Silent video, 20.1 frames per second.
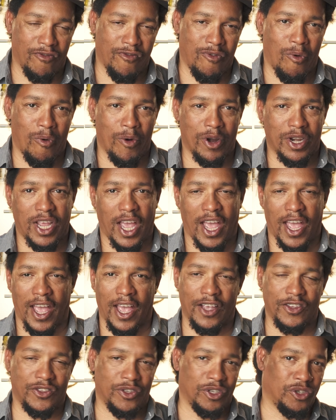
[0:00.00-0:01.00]
forward
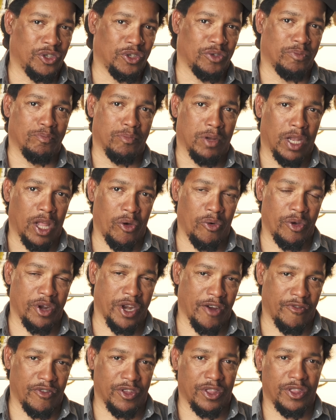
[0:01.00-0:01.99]
cast and just
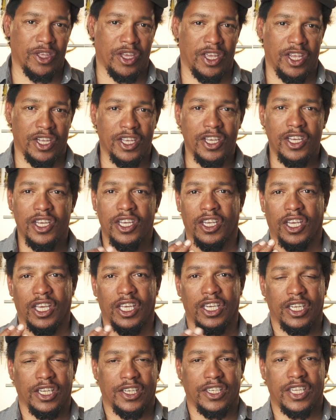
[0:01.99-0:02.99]
blowing everything,
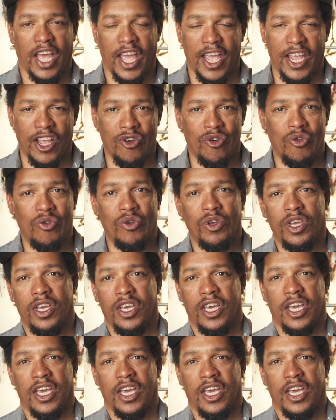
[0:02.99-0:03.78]
getting a tangle.